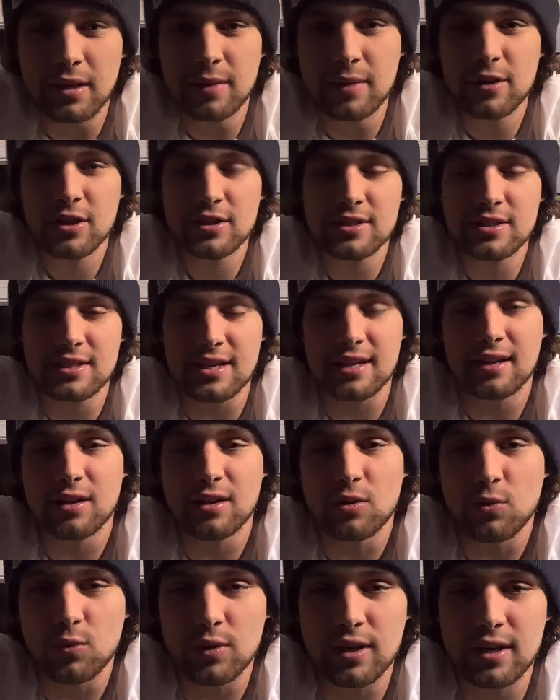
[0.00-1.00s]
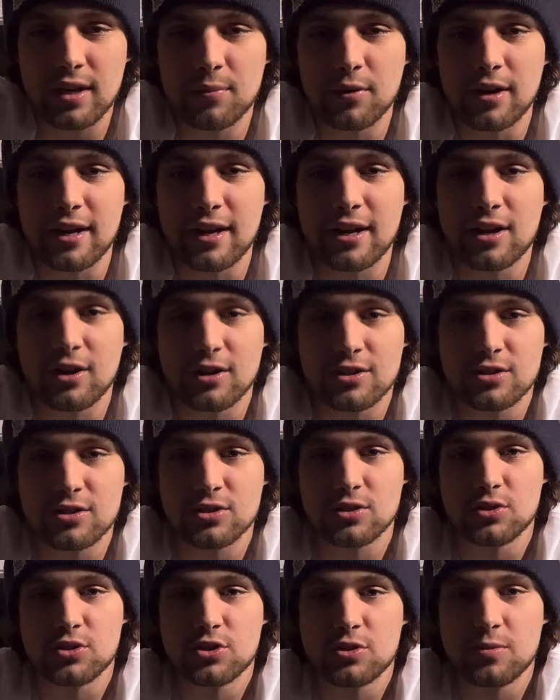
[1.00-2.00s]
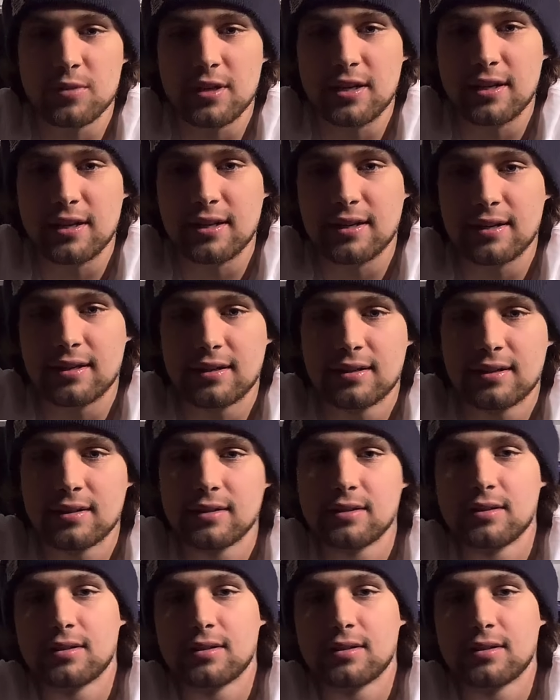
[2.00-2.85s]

Maybe I'll take a week break on social media.